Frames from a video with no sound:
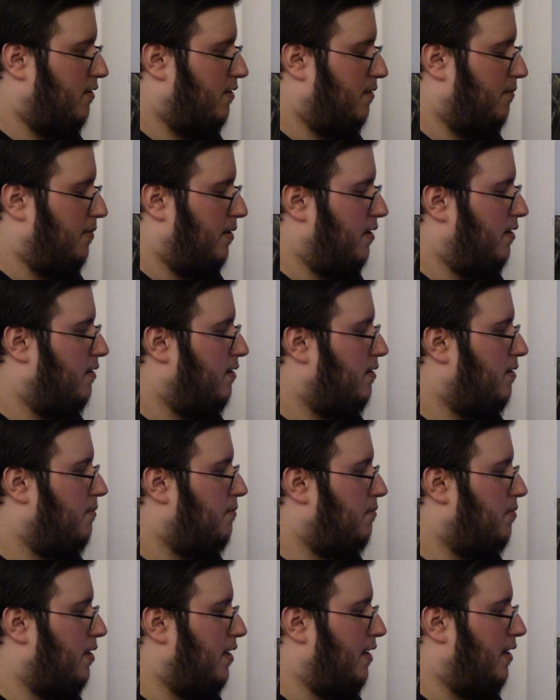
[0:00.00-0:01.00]
Let me
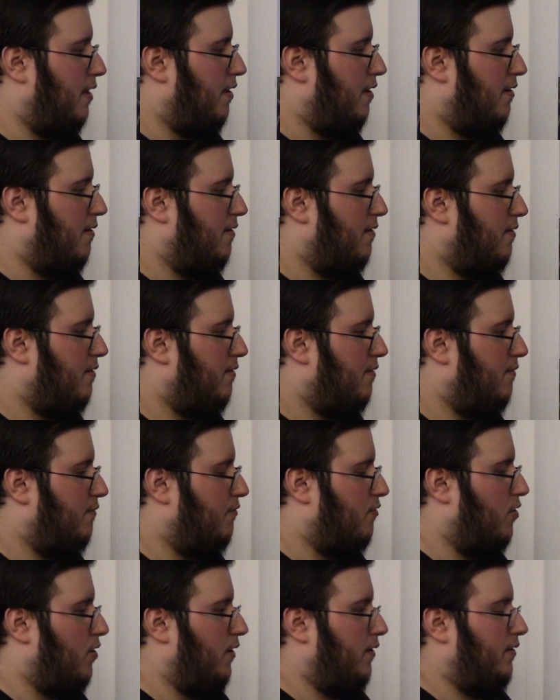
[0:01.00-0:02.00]
play the
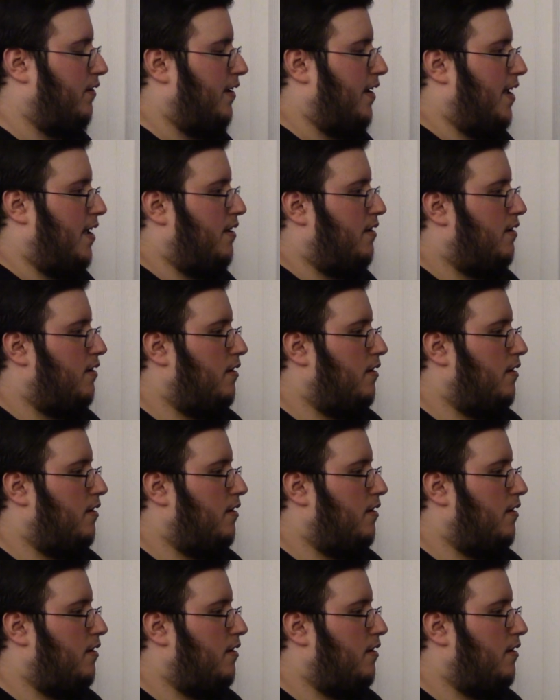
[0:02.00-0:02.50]
voice again.